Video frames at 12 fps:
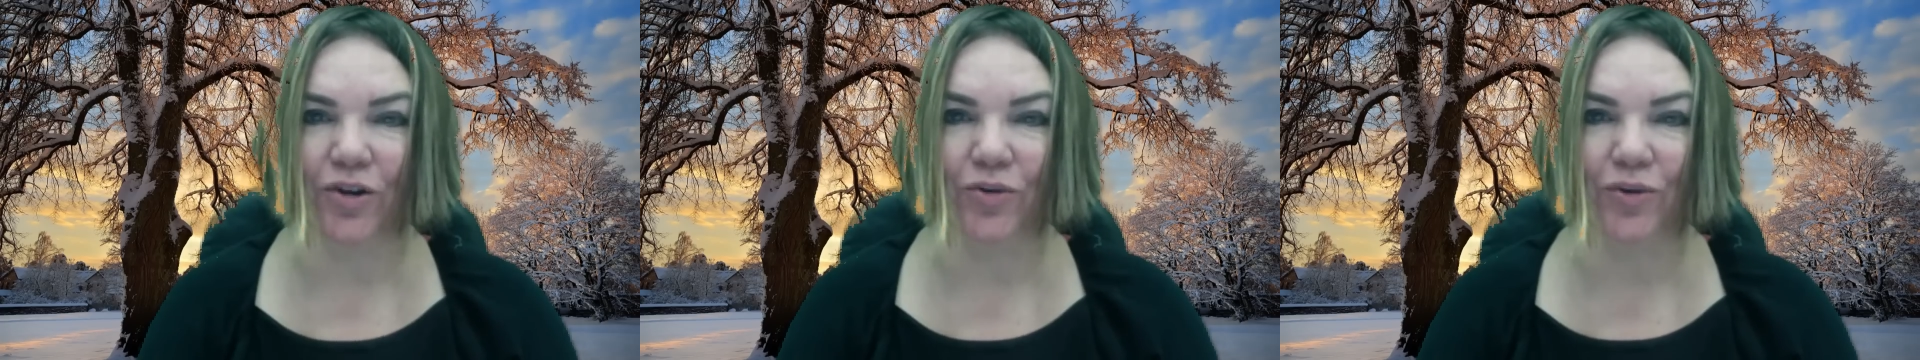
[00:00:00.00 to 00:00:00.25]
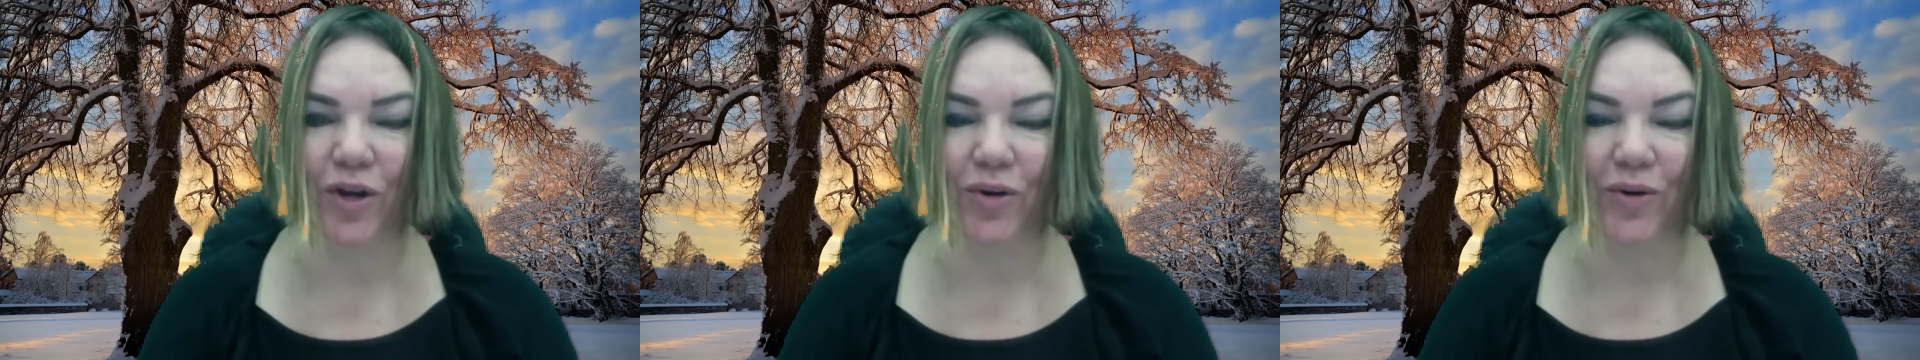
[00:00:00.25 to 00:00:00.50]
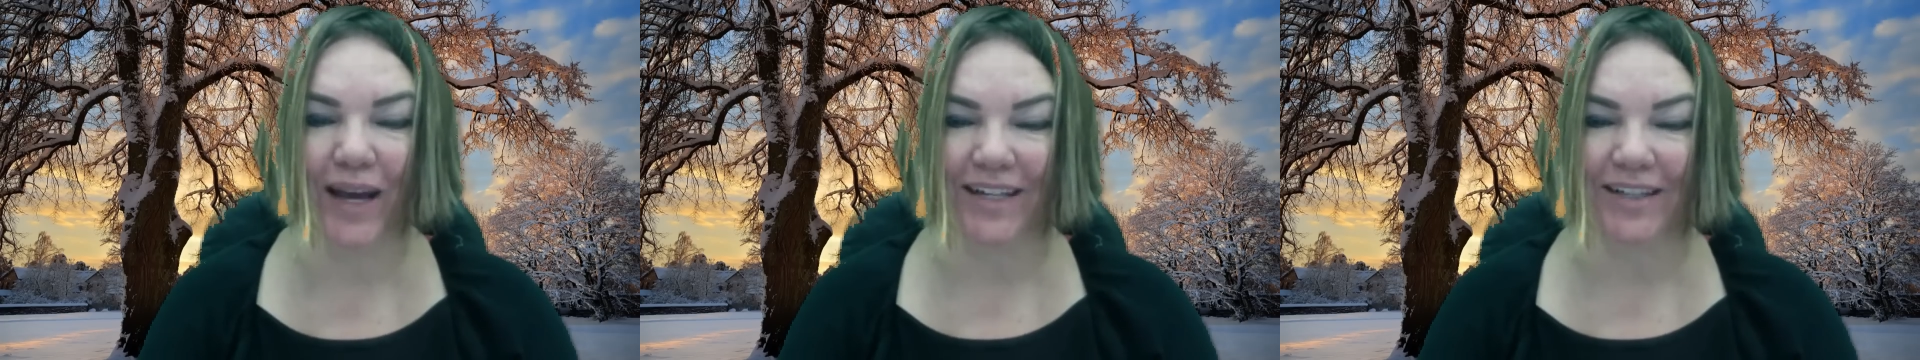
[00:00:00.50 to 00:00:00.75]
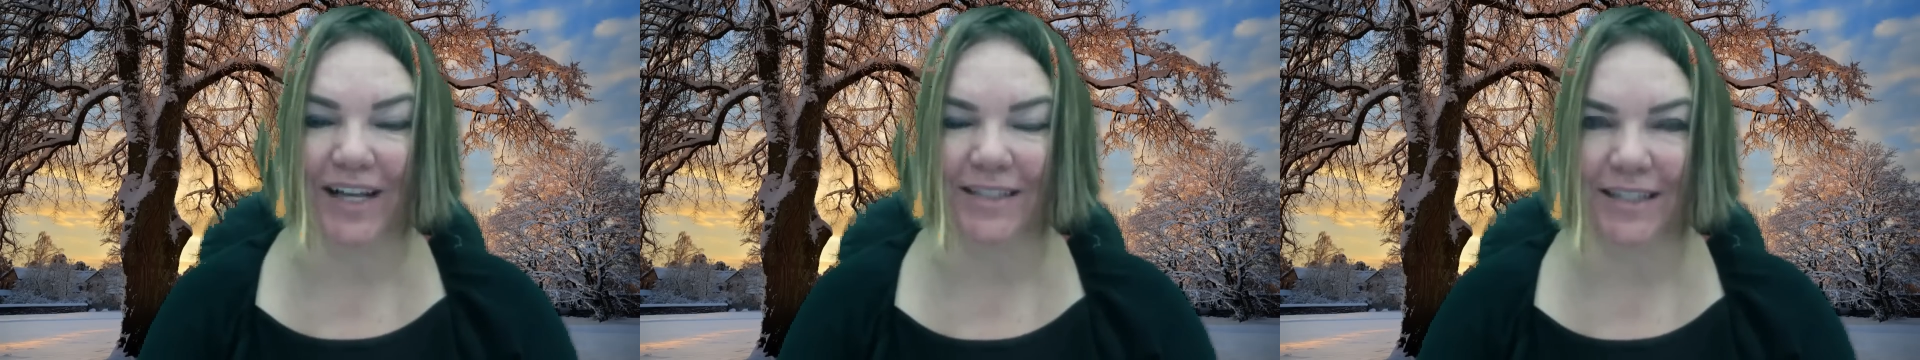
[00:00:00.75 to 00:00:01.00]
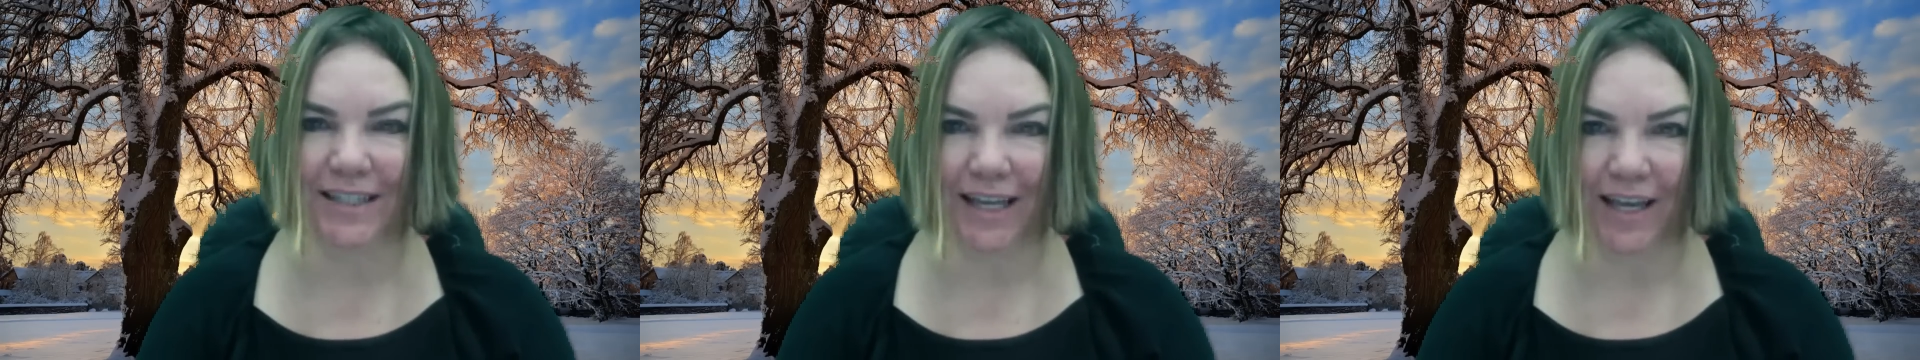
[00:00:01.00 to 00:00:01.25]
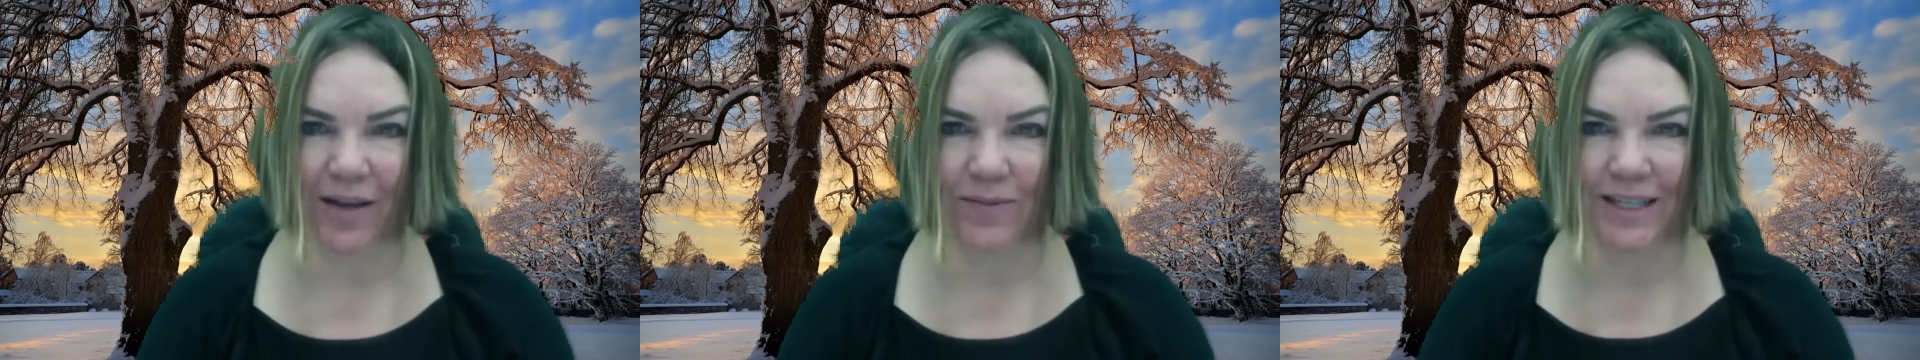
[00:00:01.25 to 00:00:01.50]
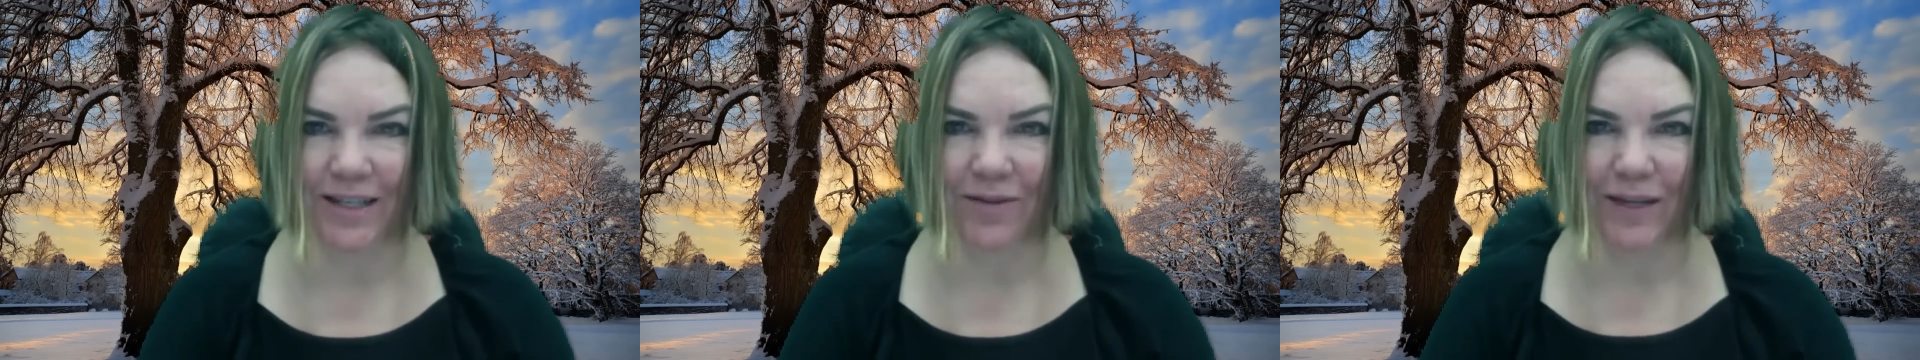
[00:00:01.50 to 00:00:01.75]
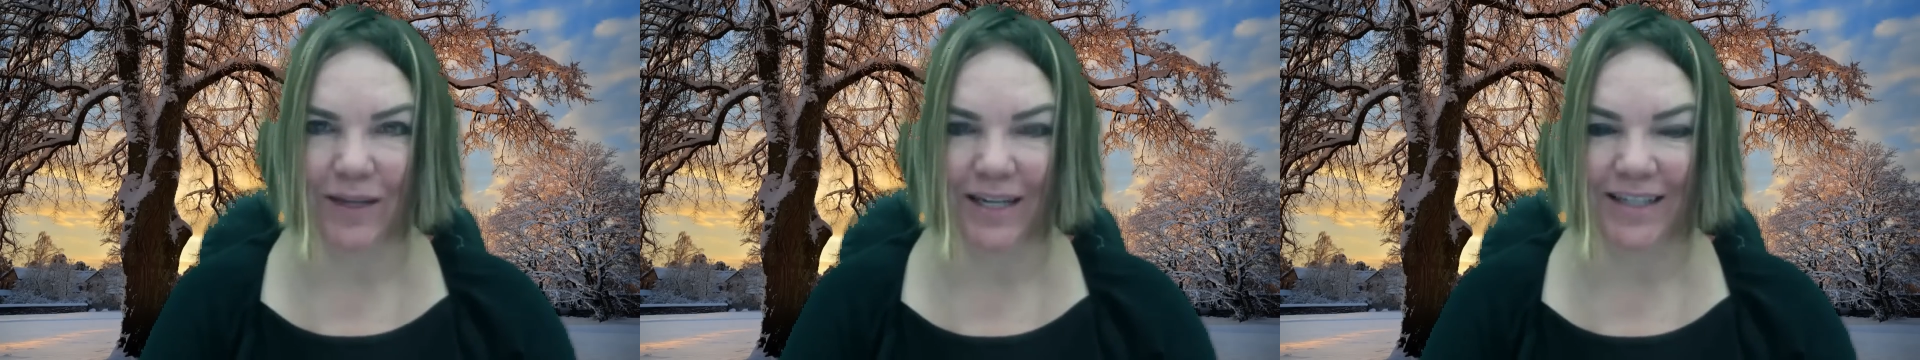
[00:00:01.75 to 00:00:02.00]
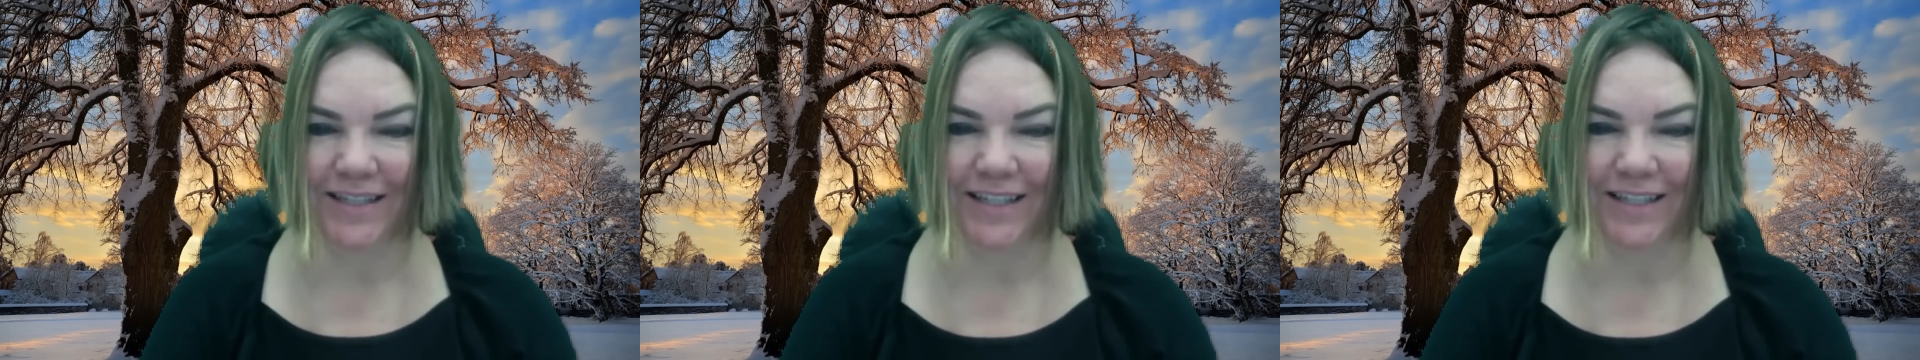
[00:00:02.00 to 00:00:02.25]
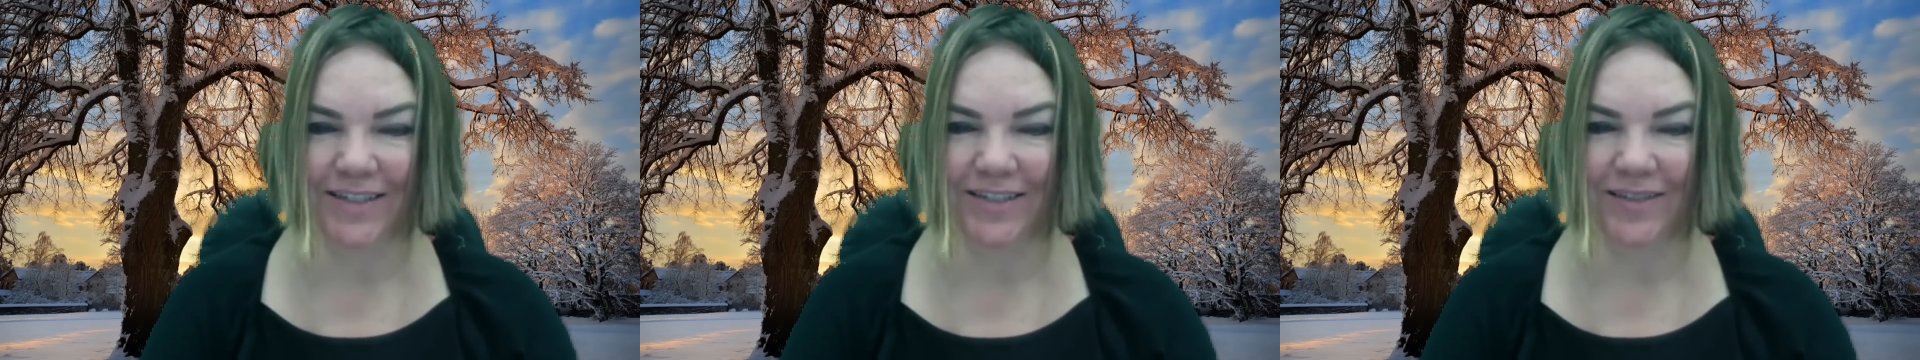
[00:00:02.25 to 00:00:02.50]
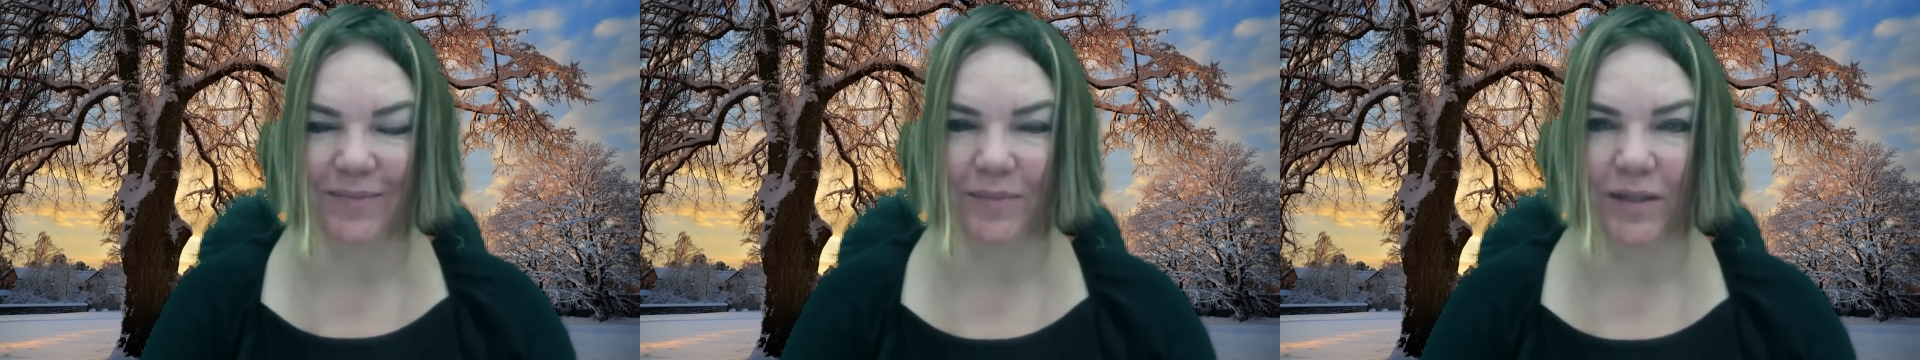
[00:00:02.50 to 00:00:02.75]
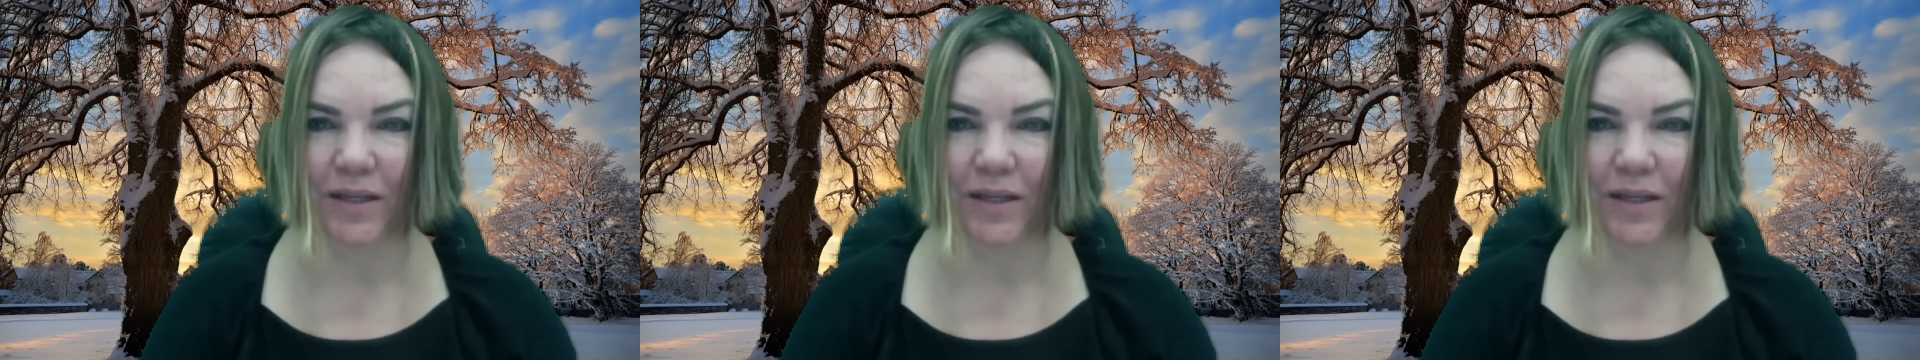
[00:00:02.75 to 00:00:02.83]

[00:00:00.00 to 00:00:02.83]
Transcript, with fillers: Uno and classic games in the Media Center.